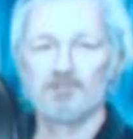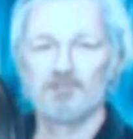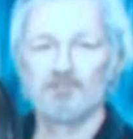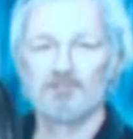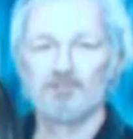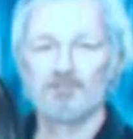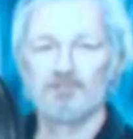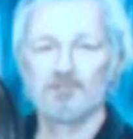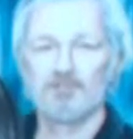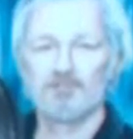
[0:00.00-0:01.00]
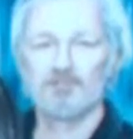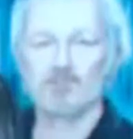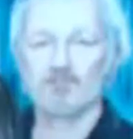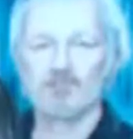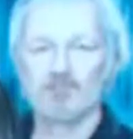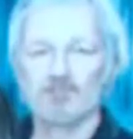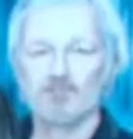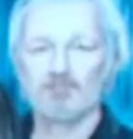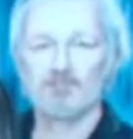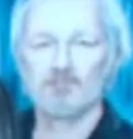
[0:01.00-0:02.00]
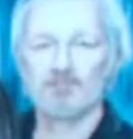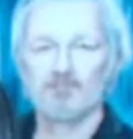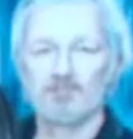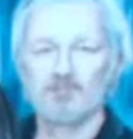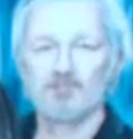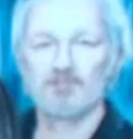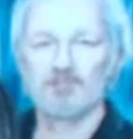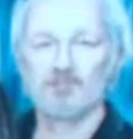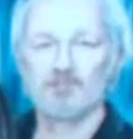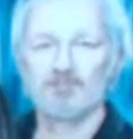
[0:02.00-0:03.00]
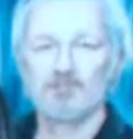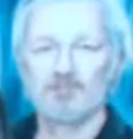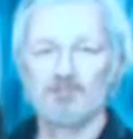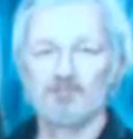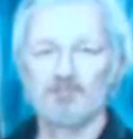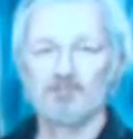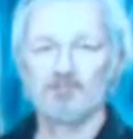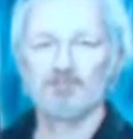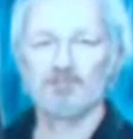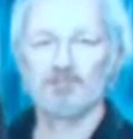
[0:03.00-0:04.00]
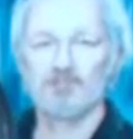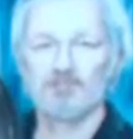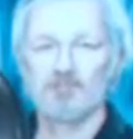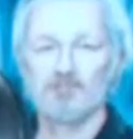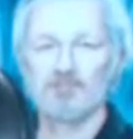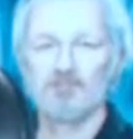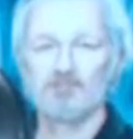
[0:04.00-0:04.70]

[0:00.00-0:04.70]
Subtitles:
[no speech]